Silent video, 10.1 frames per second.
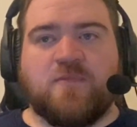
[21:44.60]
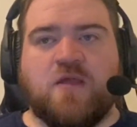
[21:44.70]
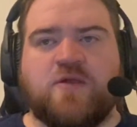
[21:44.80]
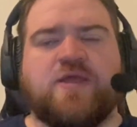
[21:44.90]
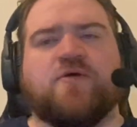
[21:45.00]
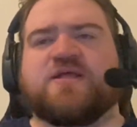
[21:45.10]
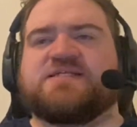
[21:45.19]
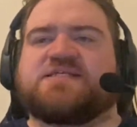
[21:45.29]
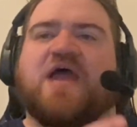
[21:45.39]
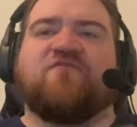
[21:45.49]
because
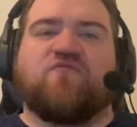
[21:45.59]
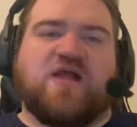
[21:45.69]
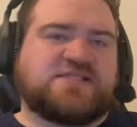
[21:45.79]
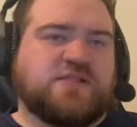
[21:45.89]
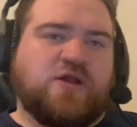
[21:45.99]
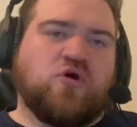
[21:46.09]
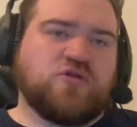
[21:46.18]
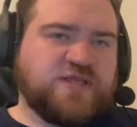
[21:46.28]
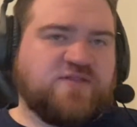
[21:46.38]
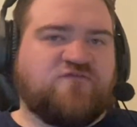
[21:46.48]
he's kind of wrestling
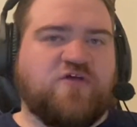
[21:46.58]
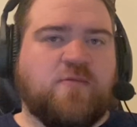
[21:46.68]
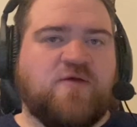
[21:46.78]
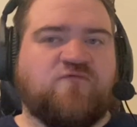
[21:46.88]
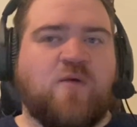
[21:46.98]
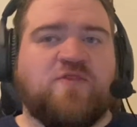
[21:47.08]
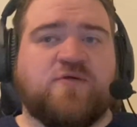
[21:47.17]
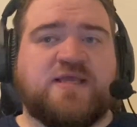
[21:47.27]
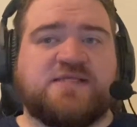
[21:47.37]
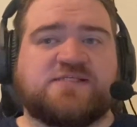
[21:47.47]
early in the film of whether
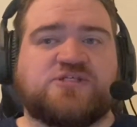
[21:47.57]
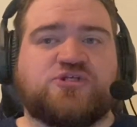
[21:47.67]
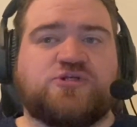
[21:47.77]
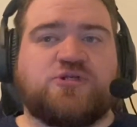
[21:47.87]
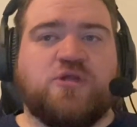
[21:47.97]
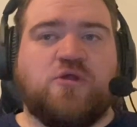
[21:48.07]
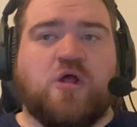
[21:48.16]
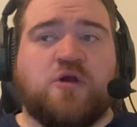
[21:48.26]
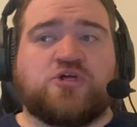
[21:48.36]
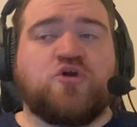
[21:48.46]
he's
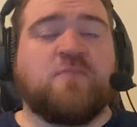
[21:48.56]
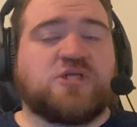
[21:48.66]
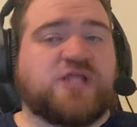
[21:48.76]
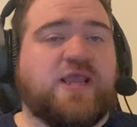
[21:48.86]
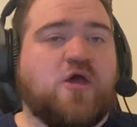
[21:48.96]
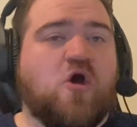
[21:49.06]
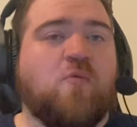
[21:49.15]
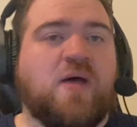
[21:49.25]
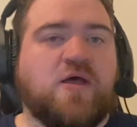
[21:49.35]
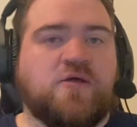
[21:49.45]
too much like
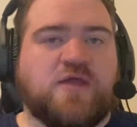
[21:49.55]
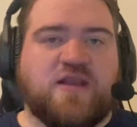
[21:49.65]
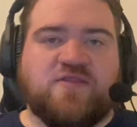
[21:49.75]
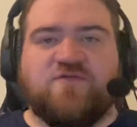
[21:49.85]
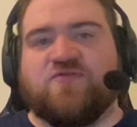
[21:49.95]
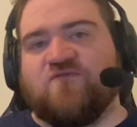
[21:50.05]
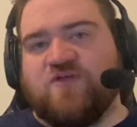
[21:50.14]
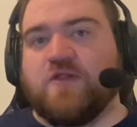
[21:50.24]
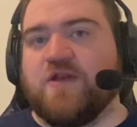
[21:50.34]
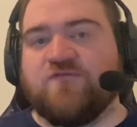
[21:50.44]
Koba, kind of the
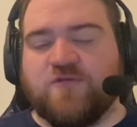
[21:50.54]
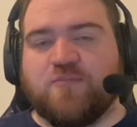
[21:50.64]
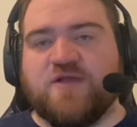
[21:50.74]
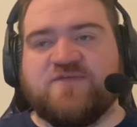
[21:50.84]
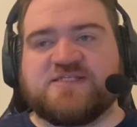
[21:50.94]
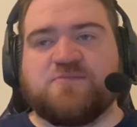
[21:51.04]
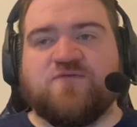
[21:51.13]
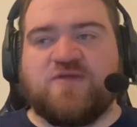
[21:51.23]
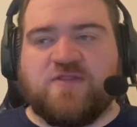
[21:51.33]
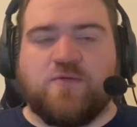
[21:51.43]
villain of the previous
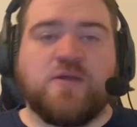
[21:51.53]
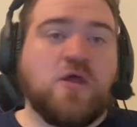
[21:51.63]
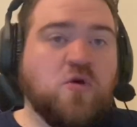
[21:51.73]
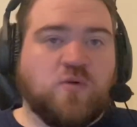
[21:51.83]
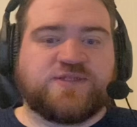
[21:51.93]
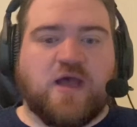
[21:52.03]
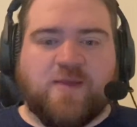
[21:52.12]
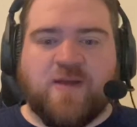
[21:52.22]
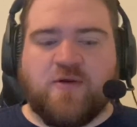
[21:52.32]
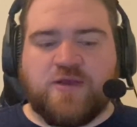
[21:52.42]
movie that we'll talk
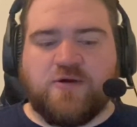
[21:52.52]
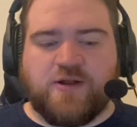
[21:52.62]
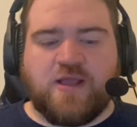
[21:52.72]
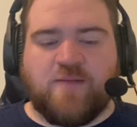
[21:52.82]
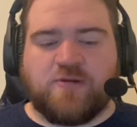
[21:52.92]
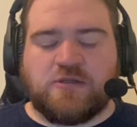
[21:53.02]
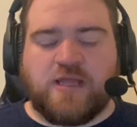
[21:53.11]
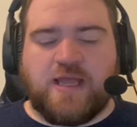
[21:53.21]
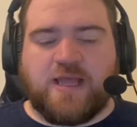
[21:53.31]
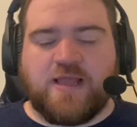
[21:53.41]
about here in a
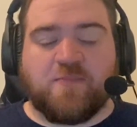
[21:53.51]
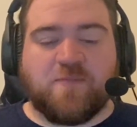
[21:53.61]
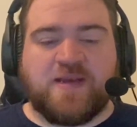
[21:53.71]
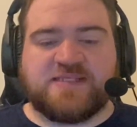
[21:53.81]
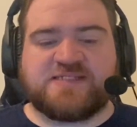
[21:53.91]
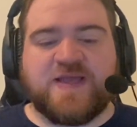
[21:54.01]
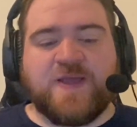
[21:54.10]
couple minutes,